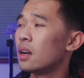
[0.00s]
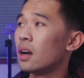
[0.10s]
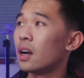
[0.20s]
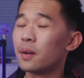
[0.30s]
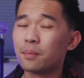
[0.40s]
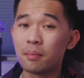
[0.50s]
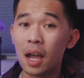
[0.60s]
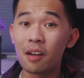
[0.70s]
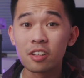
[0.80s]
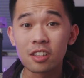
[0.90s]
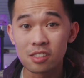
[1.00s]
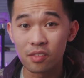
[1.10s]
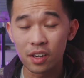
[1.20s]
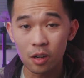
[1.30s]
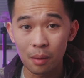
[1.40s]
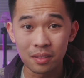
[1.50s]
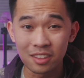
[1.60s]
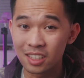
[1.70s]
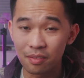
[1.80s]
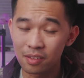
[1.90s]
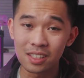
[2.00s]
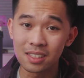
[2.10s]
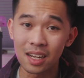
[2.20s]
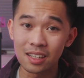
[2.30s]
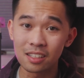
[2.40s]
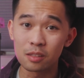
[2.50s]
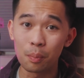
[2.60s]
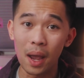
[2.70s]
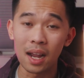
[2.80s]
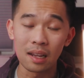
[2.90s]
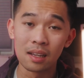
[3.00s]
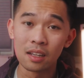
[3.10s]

After this video, I'm definitely sending this back